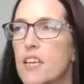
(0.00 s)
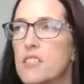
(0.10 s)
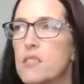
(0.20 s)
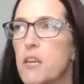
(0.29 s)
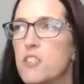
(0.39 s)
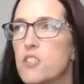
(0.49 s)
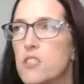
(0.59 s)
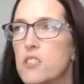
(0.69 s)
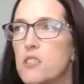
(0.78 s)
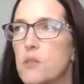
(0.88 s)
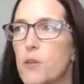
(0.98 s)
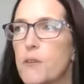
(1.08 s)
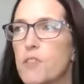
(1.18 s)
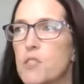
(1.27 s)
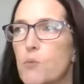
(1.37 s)
Ken's mentioned in the
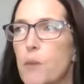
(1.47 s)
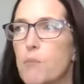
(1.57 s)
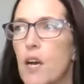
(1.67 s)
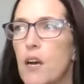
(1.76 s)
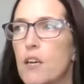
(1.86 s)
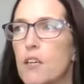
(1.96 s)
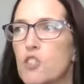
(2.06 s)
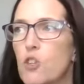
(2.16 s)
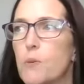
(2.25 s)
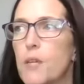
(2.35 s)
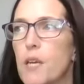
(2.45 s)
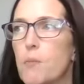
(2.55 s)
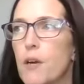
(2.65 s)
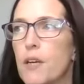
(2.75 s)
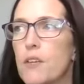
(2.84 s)
previous webinar,
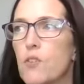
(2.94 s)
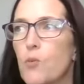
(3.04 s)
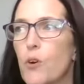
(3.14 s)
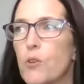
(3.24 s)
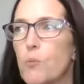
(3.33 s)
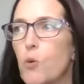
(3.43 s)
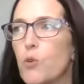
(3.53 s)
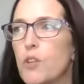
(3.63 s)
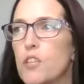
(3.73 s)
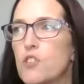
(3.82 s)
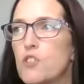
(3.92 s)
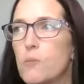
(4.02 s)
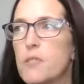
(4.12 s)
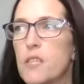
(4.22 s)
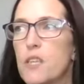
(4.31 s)
JobKeeper is worth more than
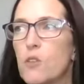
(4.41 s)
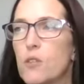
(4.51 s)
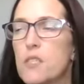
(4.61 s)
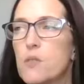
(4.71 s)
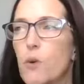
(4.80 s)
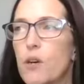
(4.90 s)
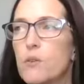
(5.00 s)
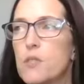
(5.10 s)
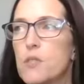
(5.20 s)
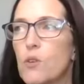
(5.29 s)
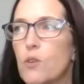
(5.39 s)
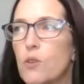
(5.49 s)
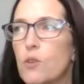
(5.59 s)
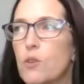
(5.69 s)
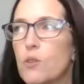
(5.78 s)
job seeker as well.
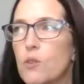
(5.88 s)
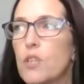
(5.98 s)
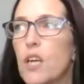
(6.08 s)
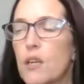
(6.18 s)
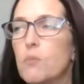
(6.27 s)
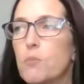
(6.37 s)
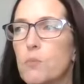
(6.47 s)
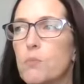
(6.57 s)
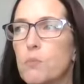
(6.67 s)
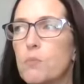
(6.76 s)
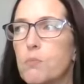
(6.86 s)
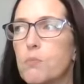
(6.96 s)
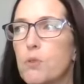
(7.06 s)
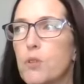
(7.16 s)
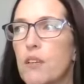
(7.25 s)
So yeah,
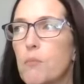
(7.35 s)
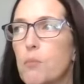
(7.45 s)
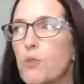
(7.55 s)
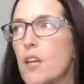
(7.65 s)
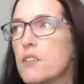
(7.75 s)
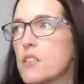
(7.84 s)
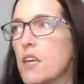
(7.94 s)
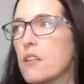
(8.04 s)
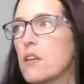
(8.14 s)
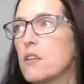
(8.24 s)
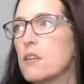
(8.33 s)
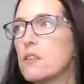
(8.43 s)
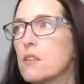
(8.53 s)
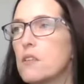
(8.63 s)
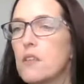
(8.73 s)
put that together.
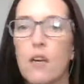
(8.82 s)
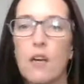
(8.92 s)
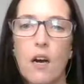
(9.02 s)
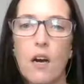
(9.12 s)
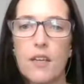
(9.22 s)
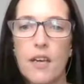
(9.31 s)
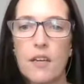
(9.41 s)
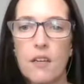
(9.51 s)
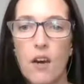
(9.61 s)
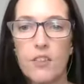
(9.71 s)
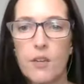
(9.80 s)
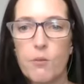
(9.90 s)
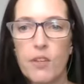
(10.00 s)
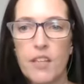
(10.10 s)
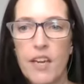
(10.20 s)
Okay, I think
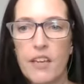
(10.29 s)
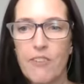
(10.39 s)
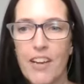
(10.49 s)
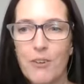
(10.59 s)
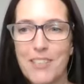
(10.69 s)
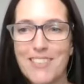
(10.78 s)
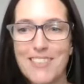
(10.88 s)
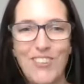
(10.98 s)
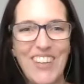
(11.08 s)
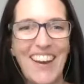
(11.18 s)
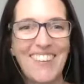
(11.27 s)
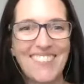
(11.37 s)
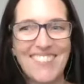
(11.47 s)
we're at the end of our questions for now.